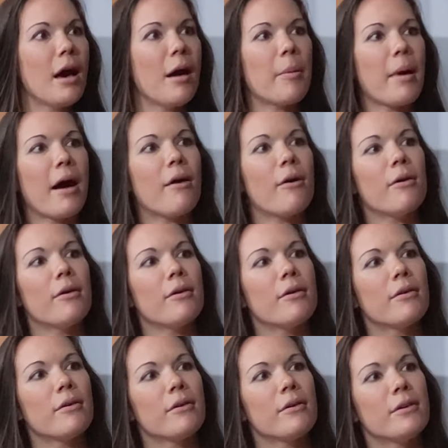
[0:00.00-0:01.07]
about
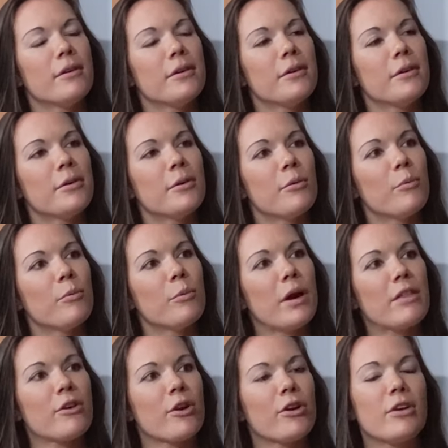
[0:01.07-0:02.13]

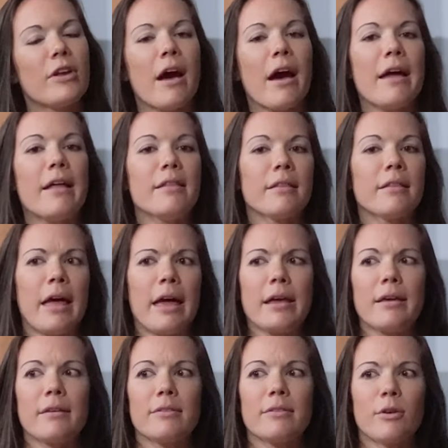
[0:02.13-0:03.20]
whether or not,
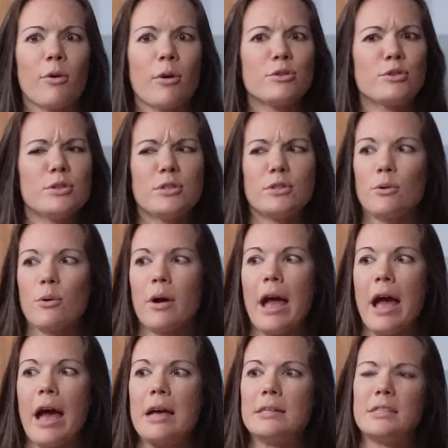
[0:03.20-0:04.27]
like, the grocery store
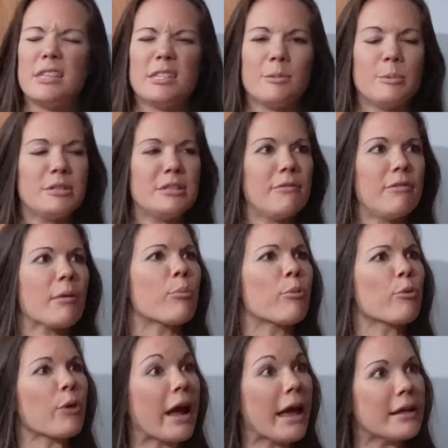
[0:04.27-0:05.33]
has the specific
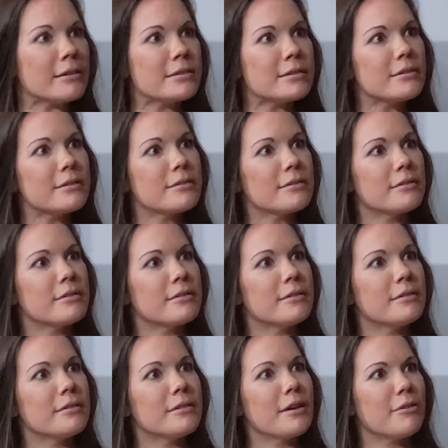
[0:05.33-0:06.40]
brand
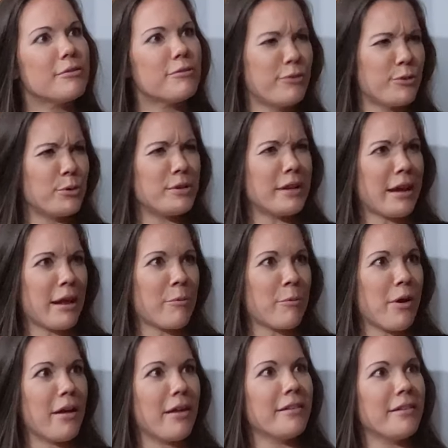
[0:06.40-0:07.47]
of food that I
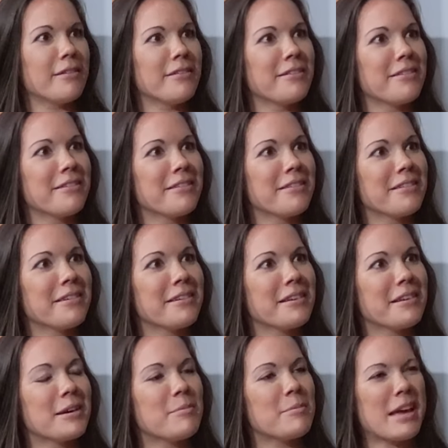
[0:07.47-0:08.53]
want,
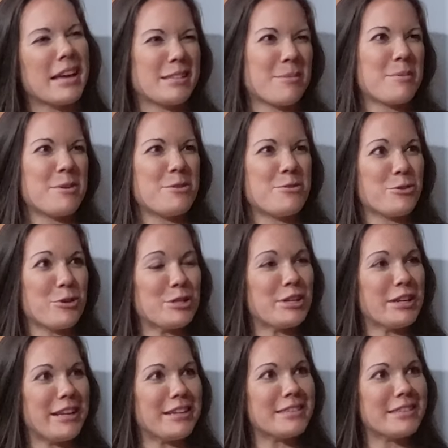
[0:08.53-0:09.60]
because I'm a
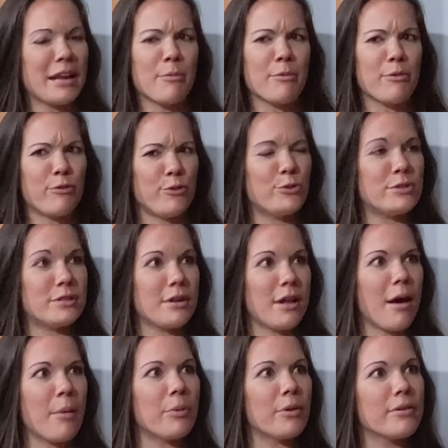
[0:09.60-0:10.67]
nutritionist and I'm a food
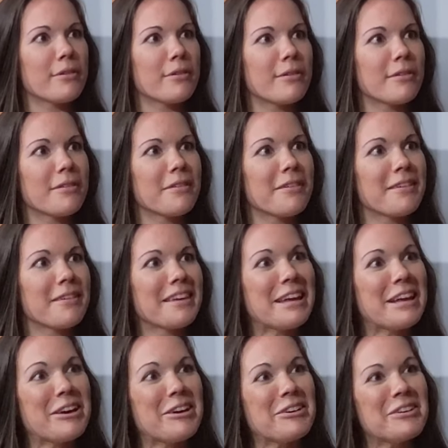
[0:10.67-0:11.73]
snob,
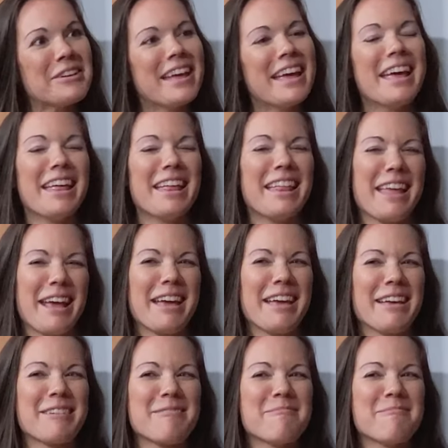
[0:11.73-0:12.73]
you know? Like,